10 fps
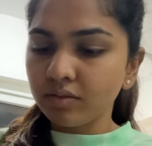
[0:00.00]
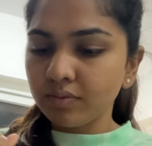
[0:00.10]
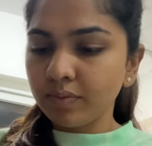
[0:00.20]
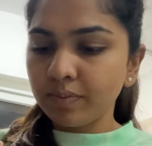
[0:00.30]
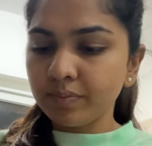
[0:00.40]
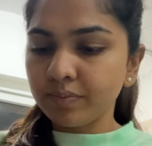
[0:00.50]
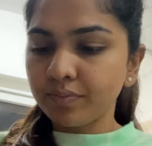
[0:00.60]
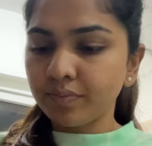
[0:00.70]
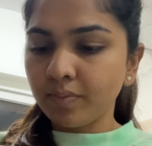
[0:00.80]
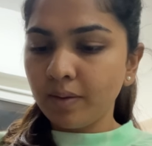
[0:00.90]

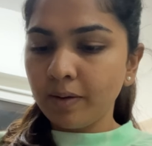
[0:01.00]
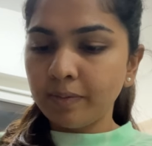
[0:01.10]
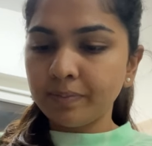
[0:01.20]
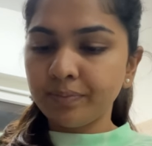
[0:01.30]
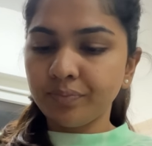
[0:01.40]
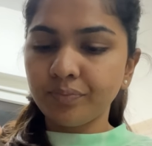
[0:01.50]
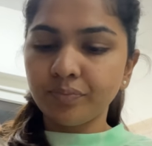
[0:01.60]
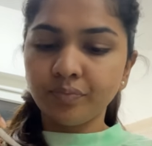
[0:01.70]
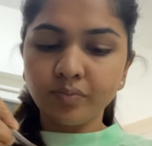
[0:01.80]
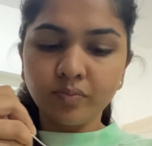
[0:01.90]

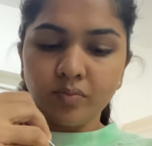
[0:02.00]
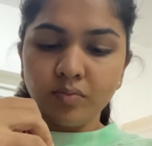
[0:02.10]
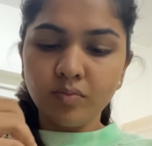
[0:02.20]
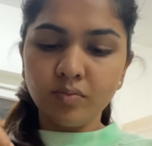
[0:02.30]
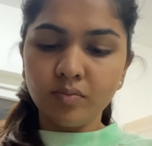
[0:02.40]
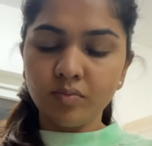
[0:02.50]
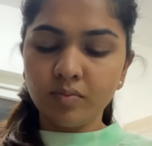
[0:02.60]
(no one is talking)